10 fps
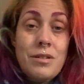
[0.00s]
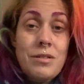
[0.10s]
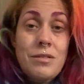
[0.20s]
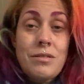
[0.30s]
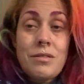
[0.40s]

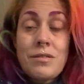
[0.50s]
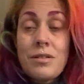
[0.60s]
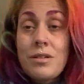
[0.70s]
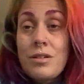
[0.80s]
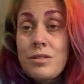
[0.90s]
Oh
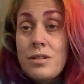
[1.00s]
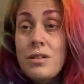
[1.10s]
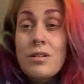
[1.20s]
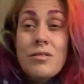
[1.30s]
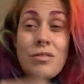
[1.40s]
God, I
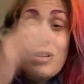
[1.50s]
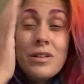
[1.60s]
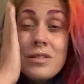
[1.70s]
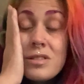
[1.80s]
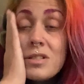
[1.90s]
look
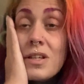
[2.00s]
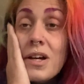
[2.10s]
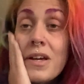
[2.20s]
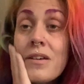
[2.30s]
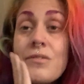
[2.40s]
alright today.